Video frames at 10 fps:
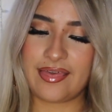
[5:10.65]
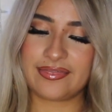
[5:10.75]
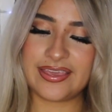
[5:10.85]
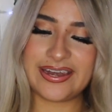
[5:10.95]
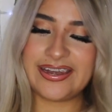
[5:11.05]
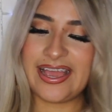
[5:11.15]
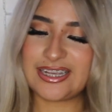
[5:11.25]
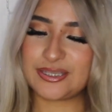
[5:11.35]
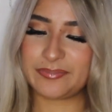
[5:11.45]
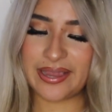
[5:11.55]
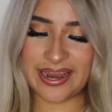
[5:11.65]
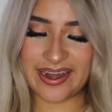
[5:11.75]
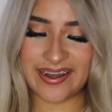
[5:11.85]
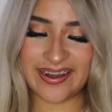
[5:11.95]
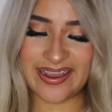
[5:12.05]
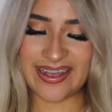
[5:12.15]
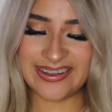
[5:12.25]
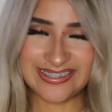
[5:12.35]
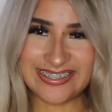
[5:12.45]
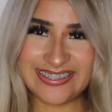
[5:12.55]
The next pair,
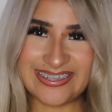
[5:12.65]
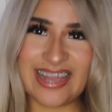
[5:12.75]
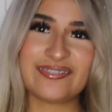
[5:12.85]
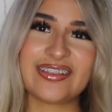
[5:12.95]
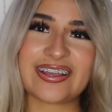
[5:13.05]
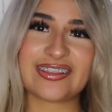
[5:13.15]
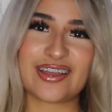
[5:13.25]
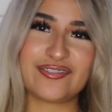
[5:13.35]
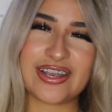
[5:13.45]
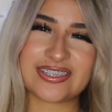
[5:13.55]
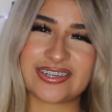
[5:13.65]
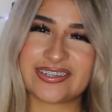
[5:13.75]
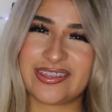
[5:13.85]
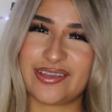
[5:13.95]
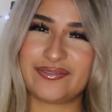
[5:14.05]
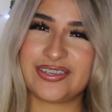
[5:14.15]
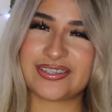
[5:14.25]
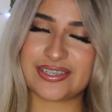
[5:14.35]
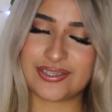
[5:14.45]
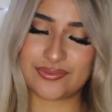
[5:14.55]
oh, I feel like a lot of you guys are gonna love
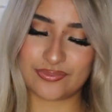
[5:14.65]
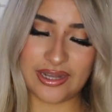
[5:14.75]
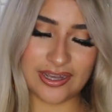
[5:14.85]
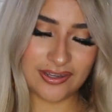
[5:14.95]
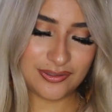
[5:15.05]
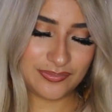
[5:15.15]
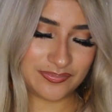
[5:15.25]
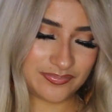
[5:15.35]
these as well.